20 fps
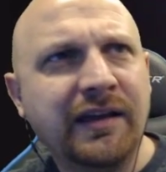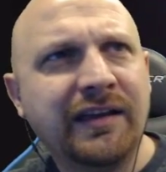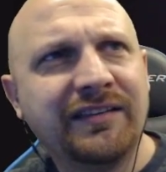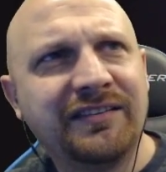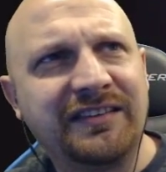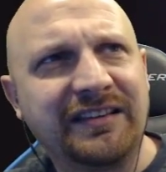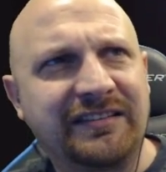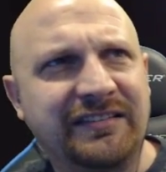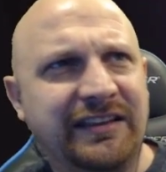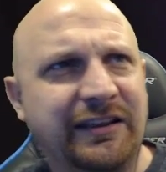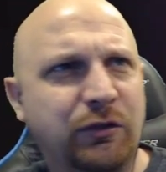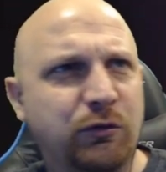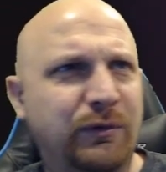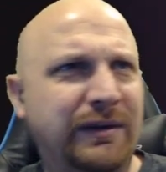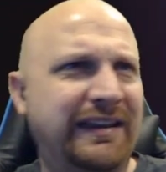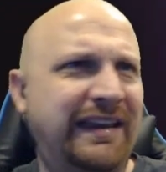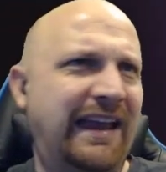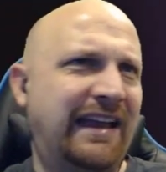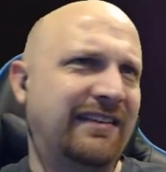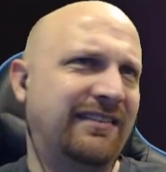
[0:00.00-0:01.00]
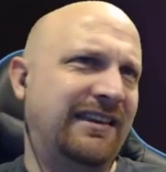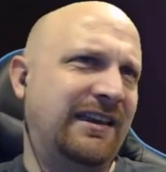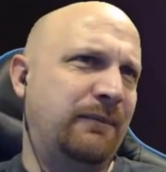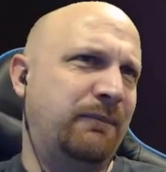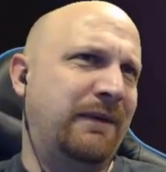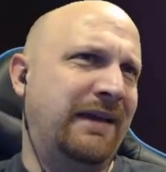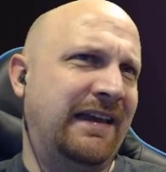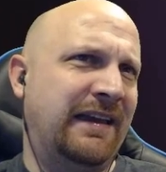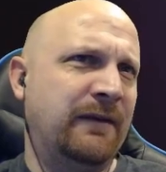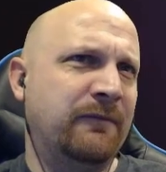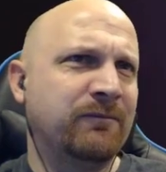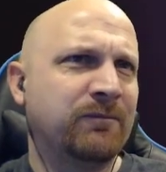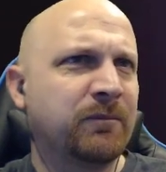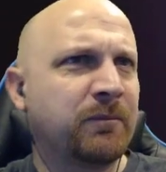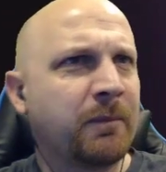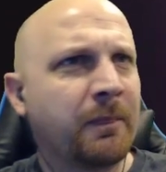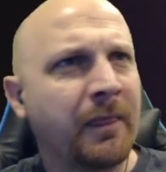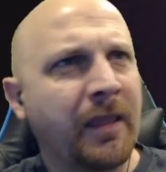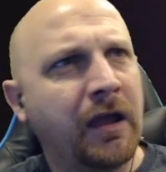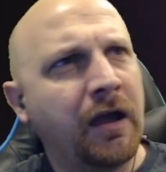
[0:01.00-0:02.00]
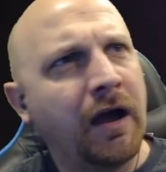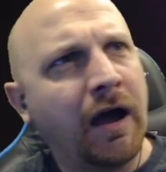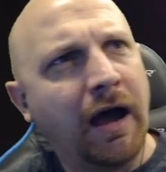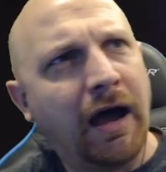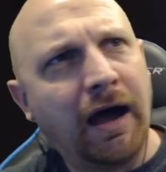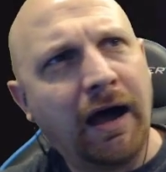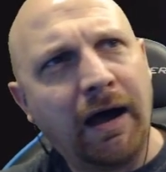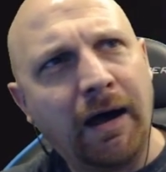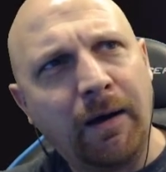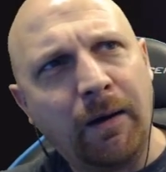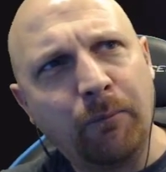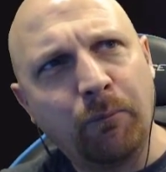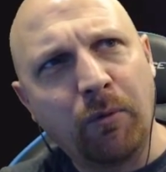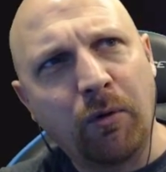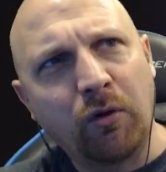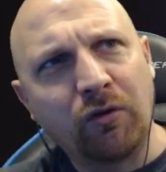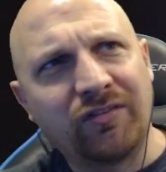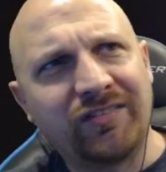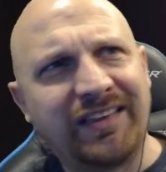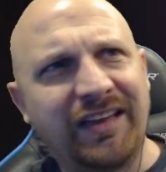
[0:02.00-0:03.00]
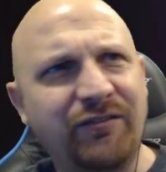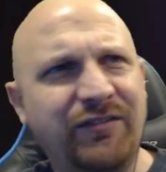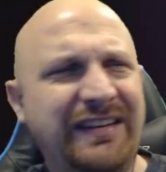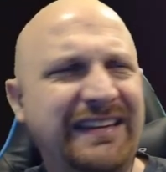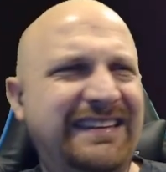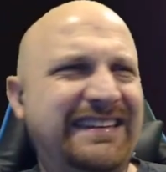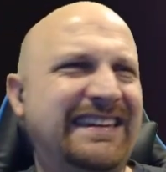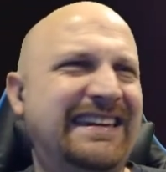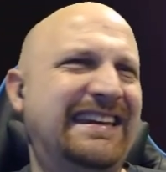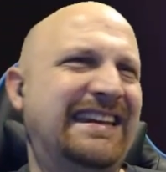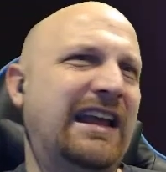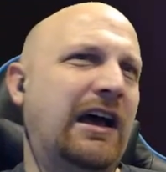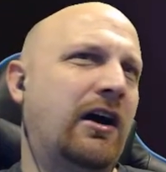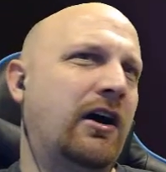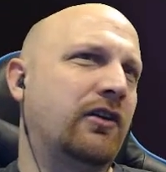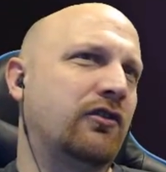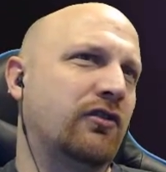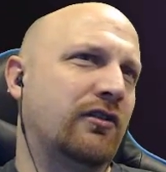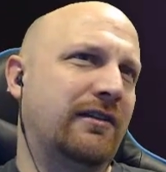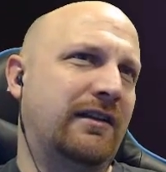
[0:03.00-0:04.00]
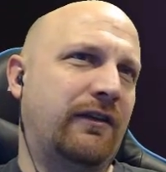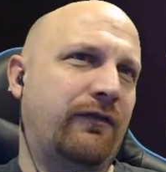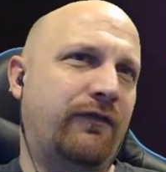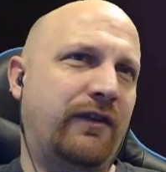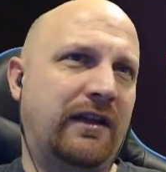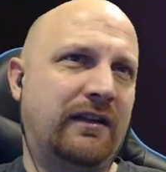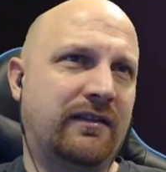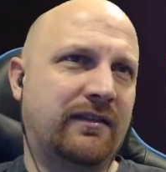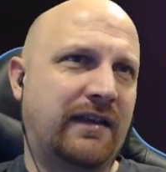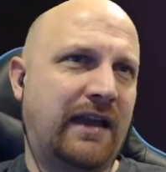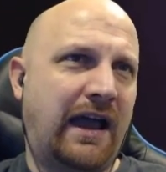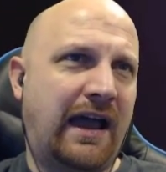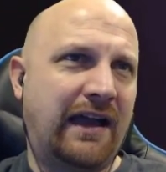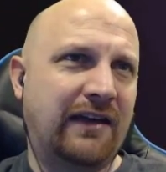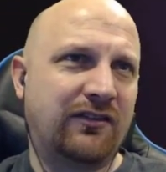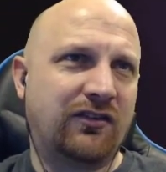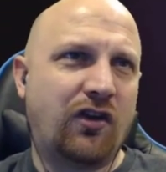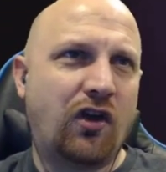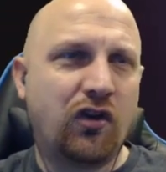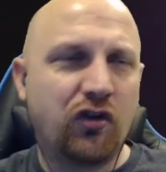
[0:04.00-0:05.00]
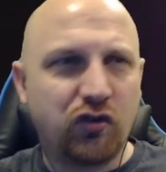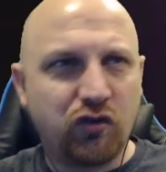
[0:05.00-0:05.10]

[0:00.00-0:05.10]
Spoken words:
63k CP, 1700 defense, guys,